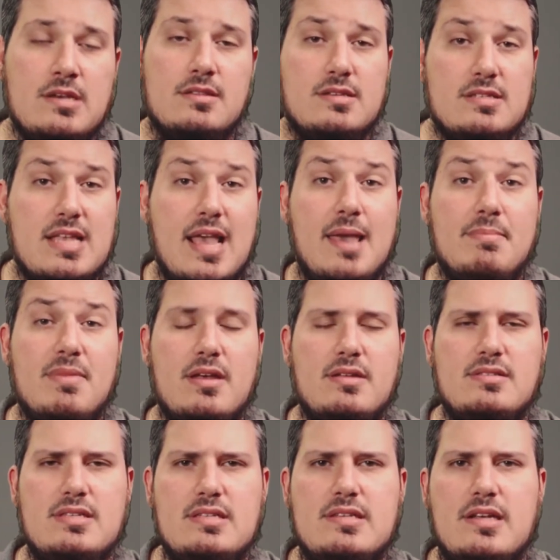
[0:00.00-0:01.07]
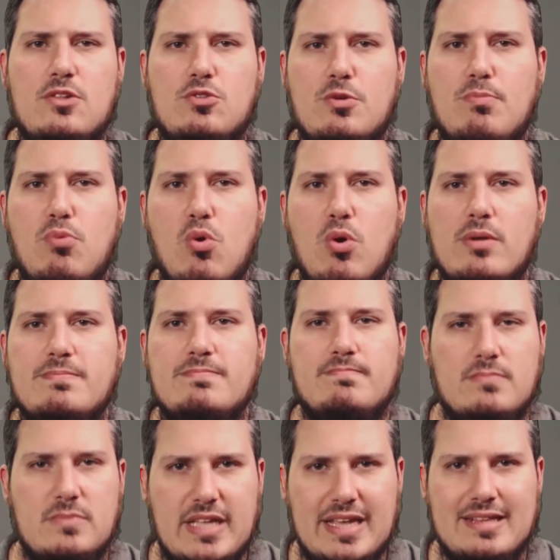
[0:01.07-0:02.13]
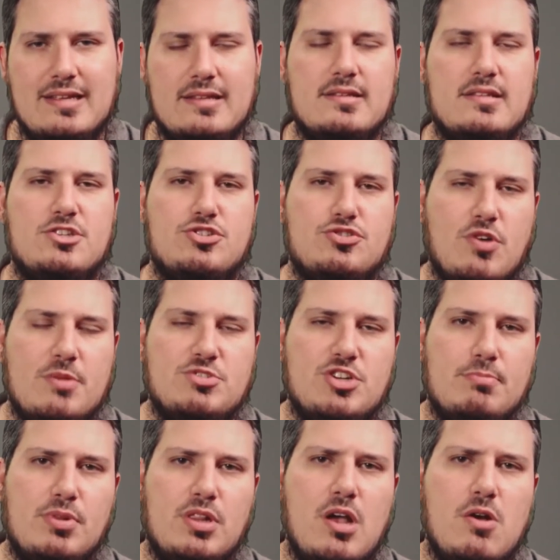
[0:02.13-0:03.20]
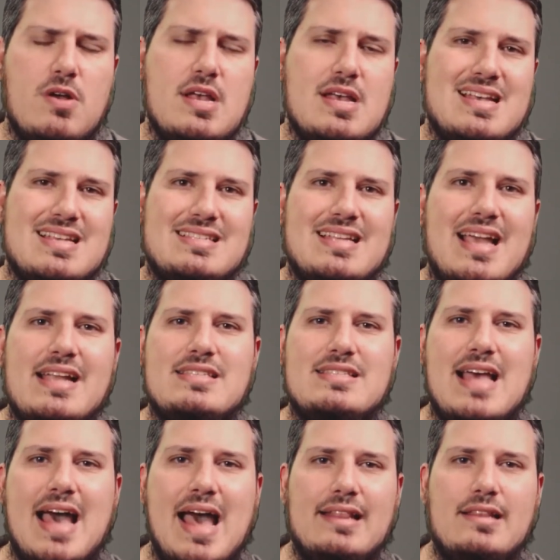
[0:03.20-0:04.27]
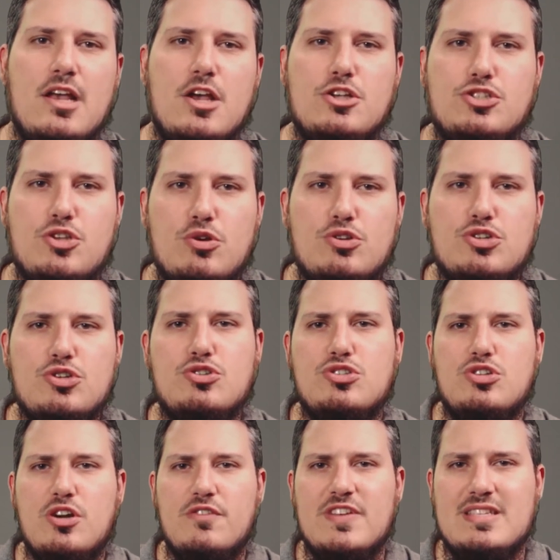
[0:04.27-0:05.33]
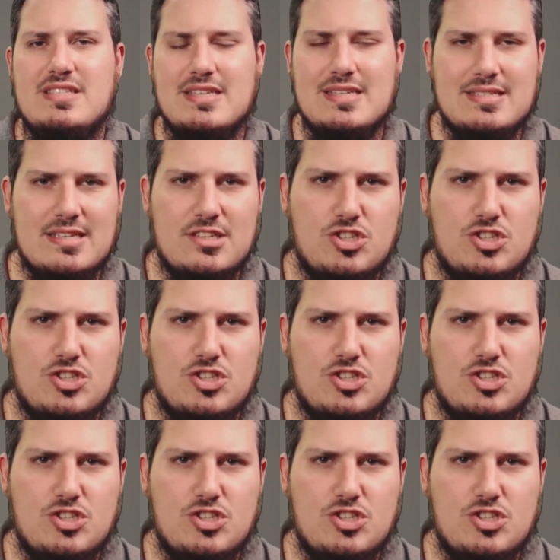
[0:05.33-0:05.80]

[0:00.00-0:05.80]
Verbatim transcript: The same detailed report, linked in the description below, states that social services in